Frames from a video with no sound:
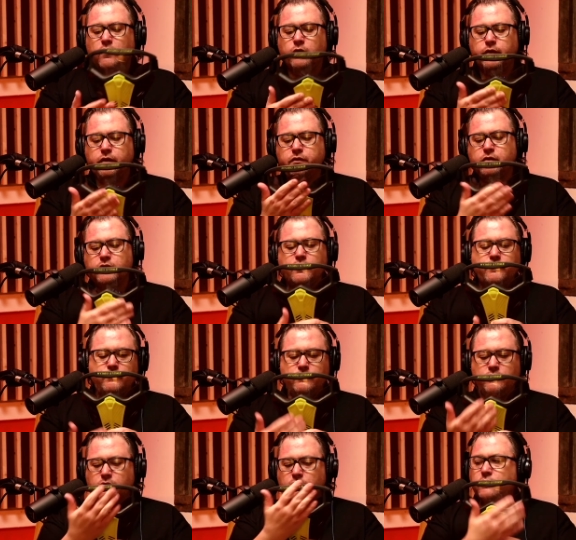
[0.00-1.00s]
yeah, because it's got
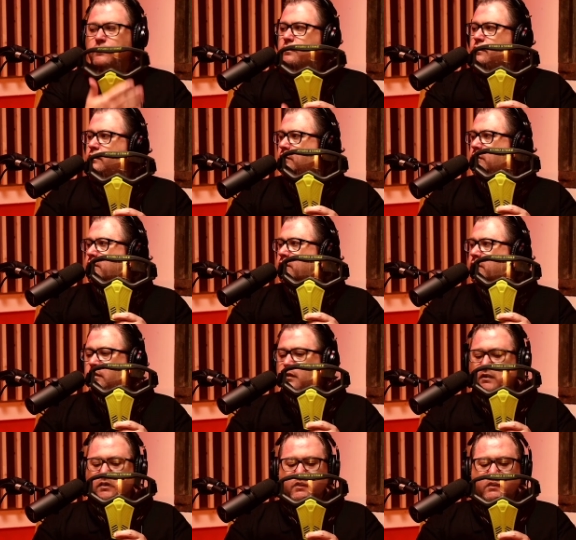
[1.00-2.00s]
those the cross